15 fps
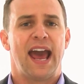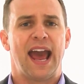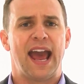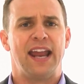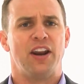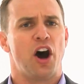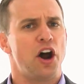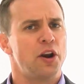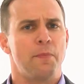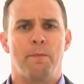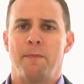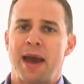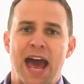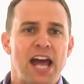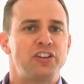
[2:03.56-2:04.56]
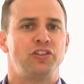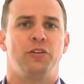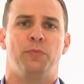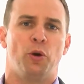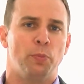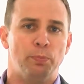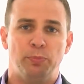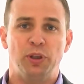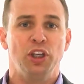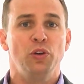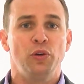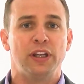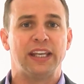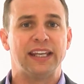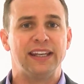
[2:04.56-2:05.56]
and unimaginable
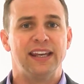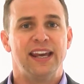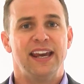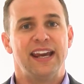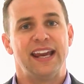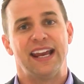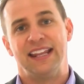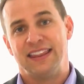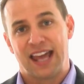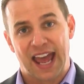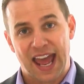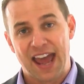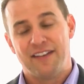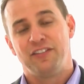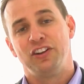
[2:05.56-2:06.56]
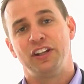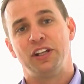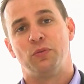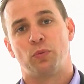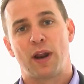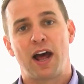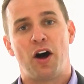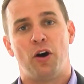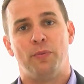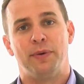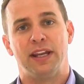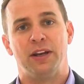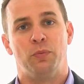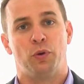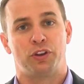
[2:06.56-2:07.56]
beauty in the heavenly realm
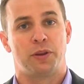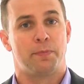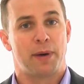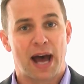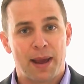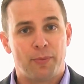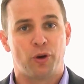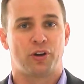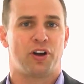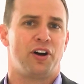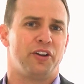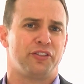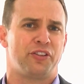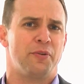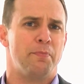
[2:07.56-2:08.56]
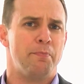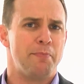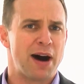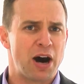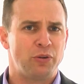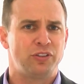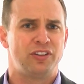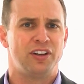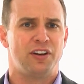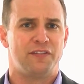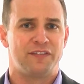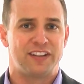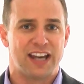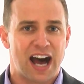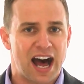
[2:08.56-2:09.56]
in what the Bible calls the mountain
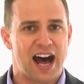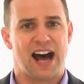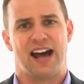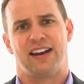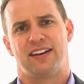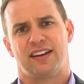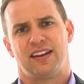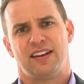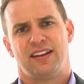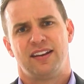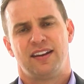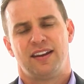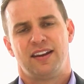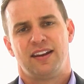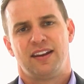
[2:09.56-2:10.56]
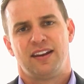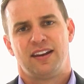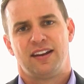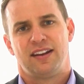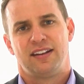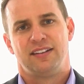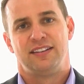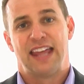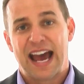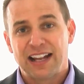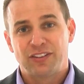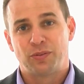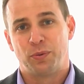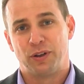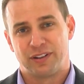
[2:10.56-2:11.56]
of God.
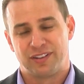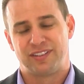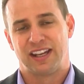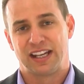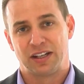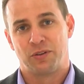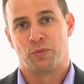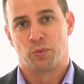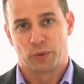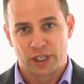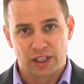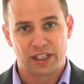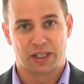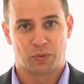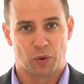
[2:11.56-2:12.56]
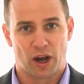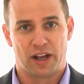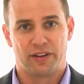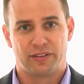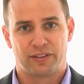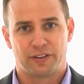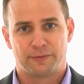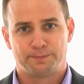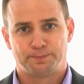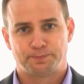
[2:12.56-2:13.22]
That's what Satan really was.